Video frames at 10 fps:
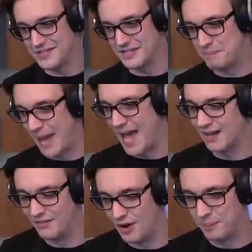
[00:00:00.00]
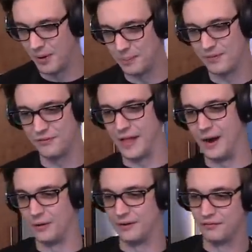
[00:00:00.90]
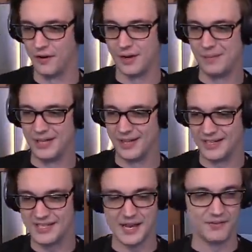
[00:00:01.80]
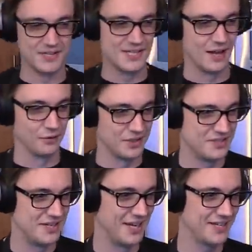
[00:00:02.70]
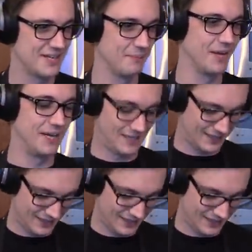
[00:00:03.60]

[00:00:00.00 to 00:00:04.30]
is this bag of all-purpose flour in front of me and like seven celery sticks. I'm like,